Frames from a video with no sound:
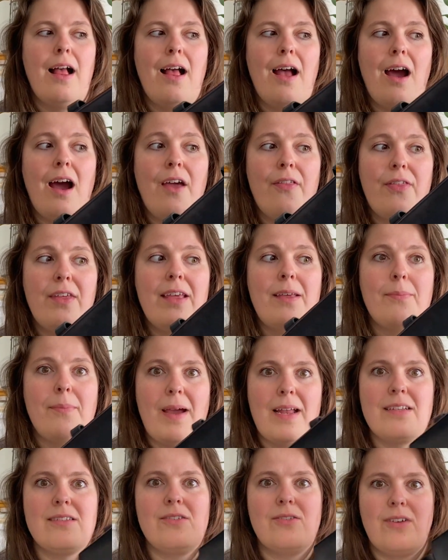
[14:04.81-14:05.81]
I think
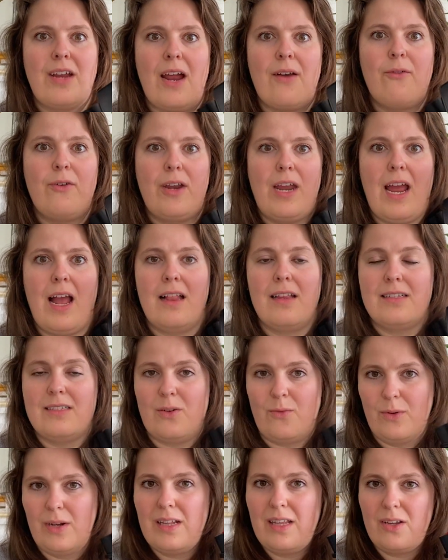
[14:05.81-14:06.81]
Mansur Gavriel is a
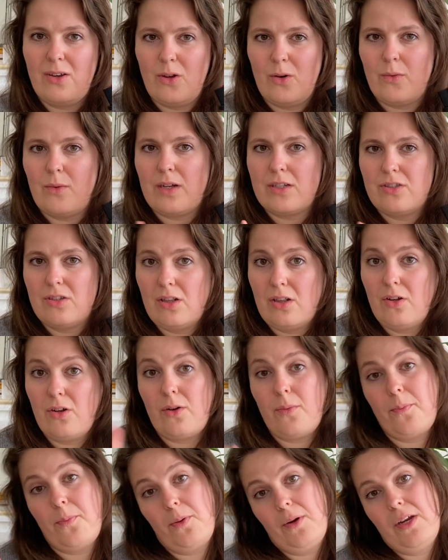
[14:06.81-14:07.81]
really good one to
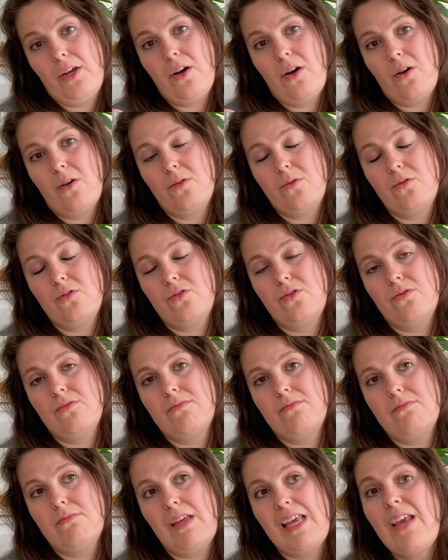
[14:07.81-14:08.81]
look pre-owned
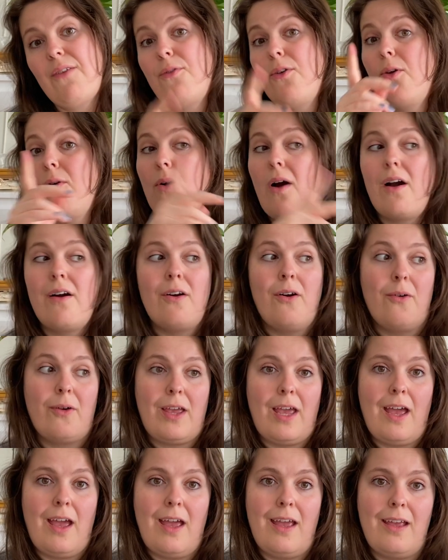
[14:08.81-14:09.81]
if you are
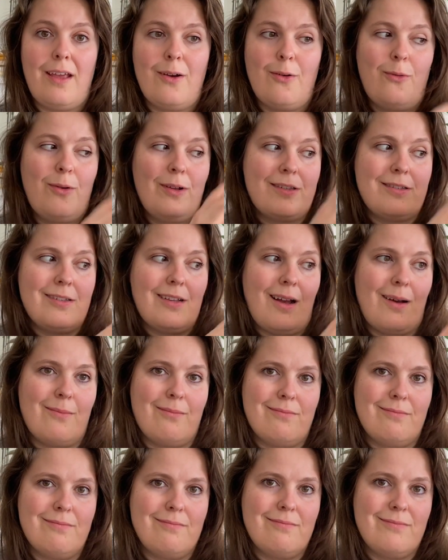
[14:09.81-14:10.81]
okay with
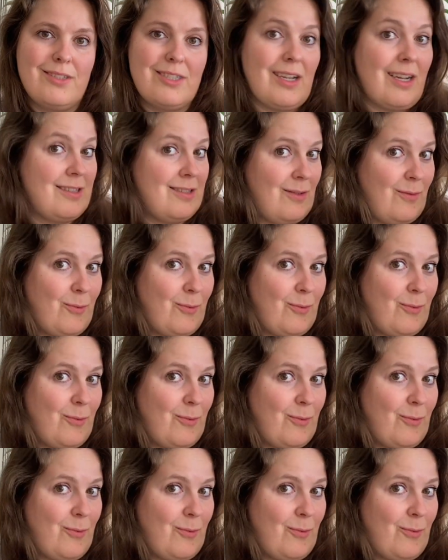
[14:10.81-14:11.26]
some signs of